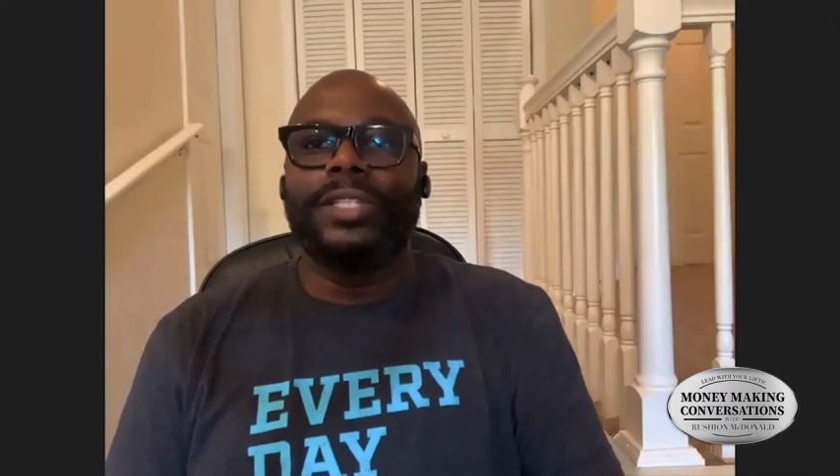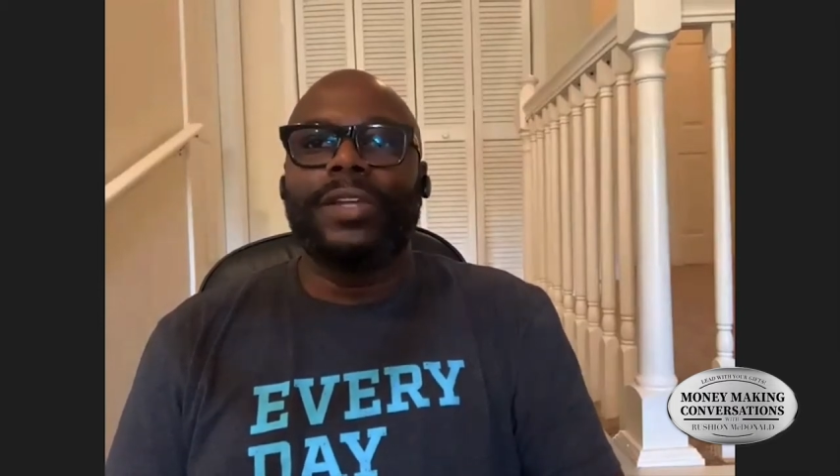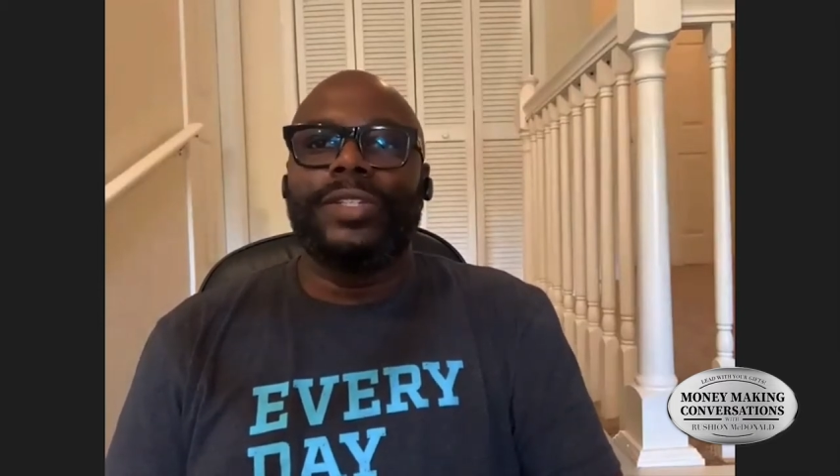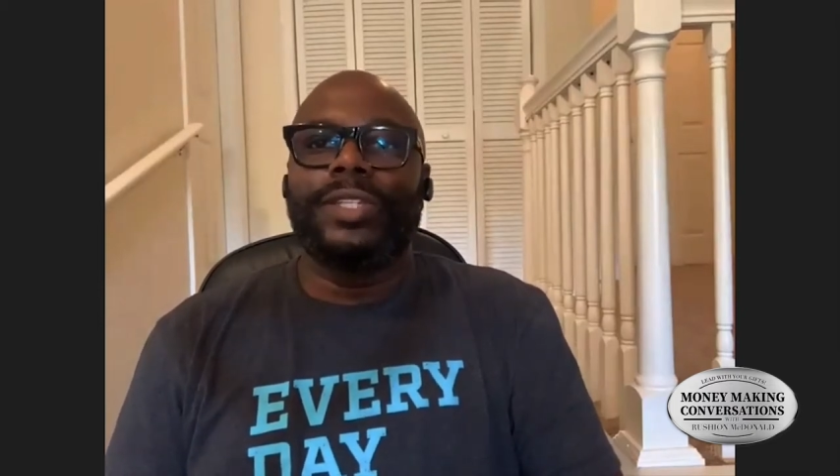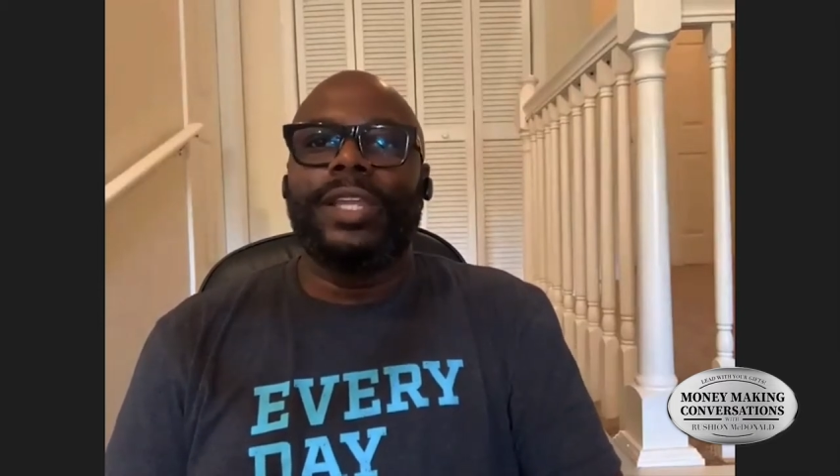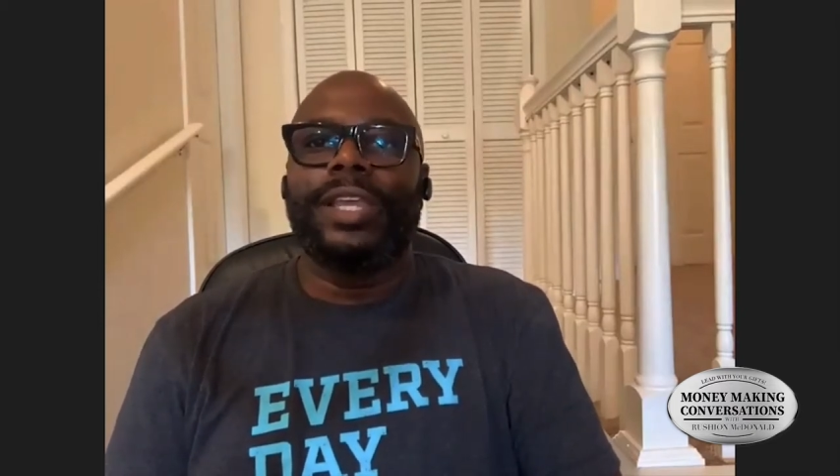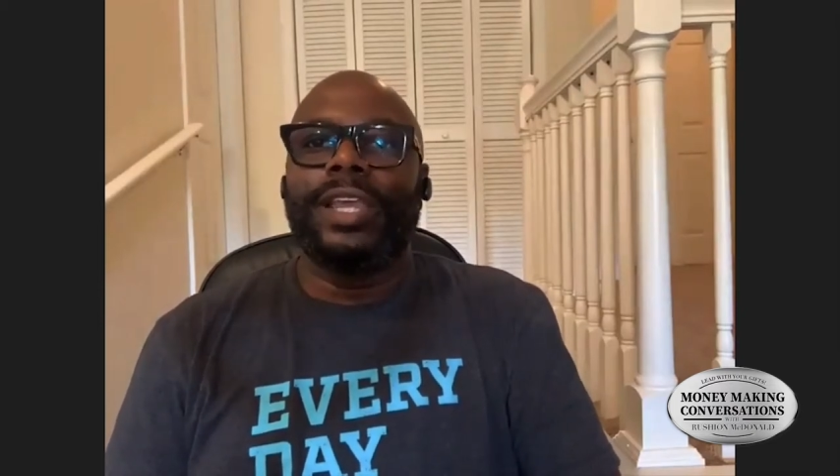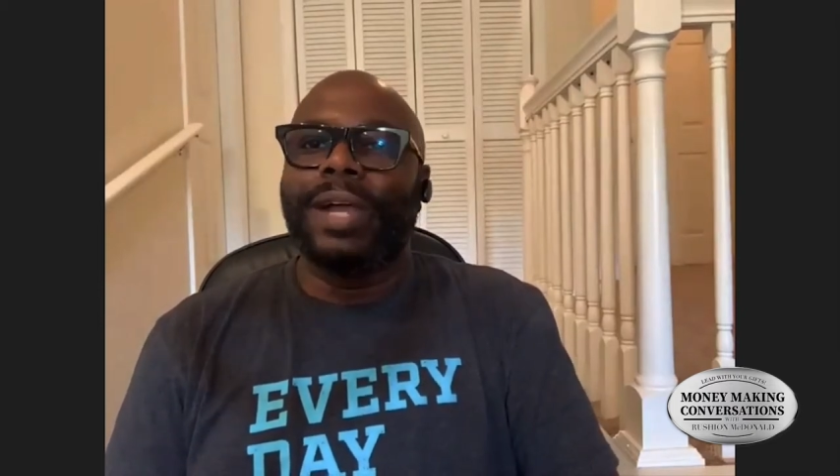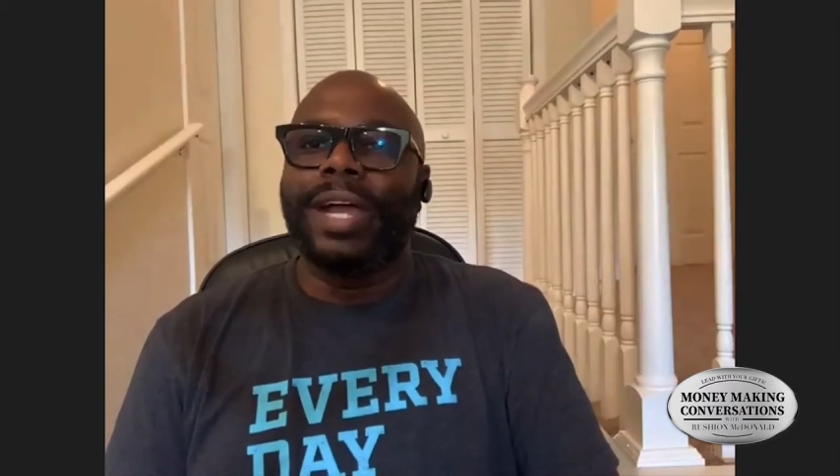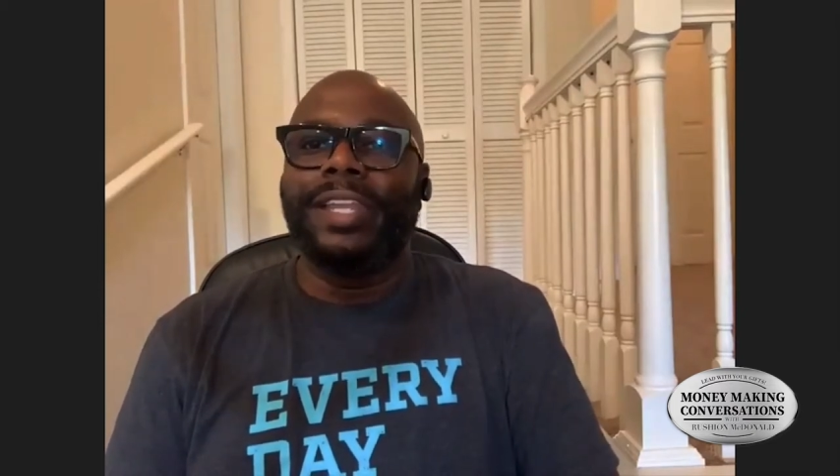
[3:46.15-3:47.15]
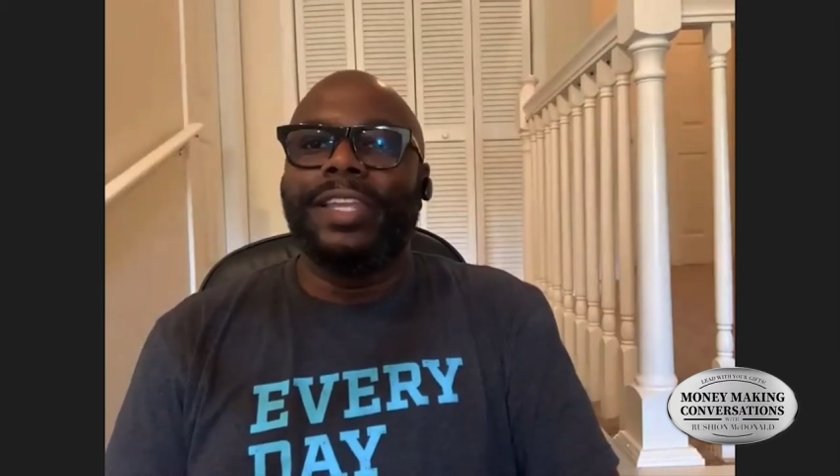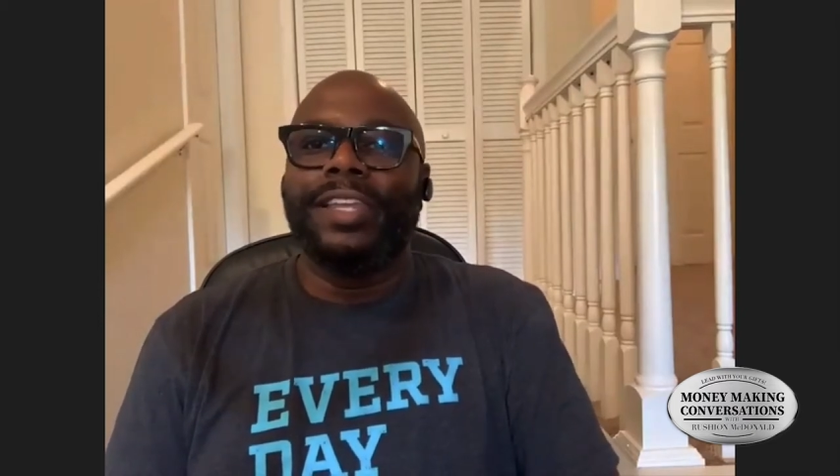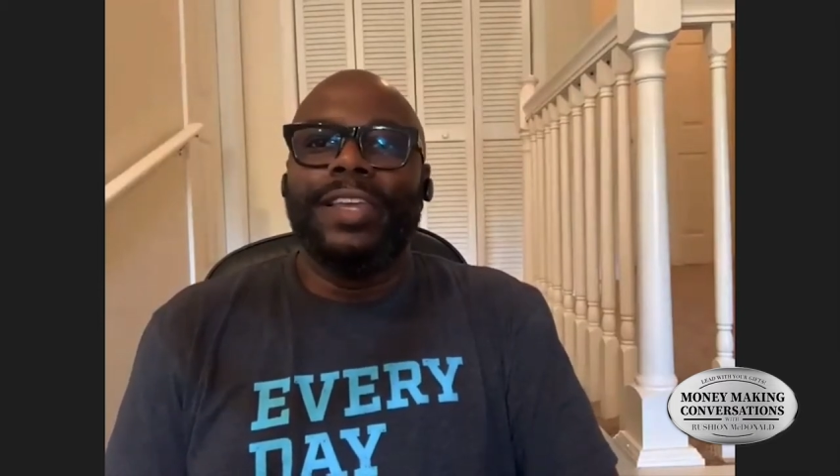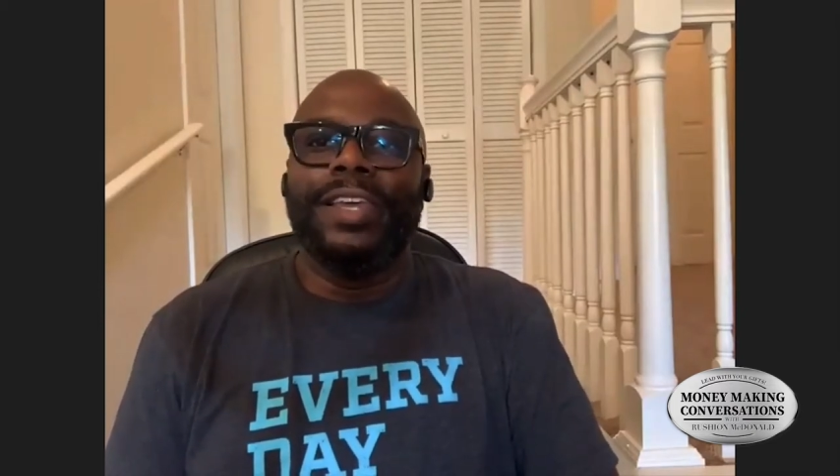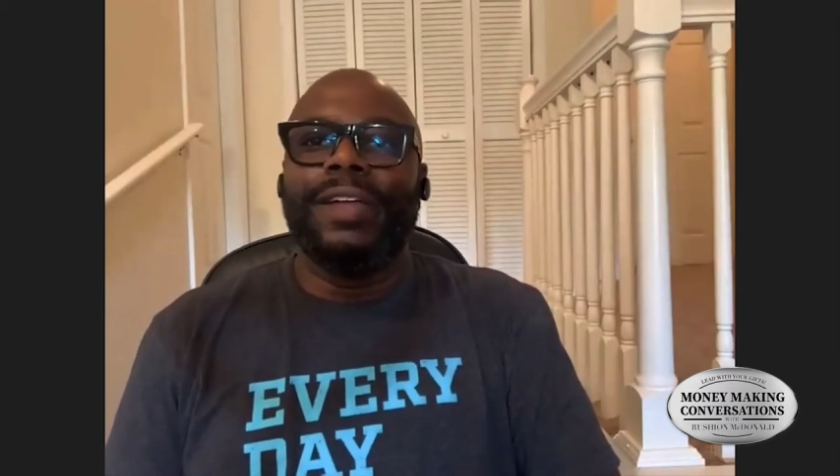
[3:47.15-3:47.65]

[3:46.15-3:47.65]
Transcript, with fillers: started saying, Hey, Rodney,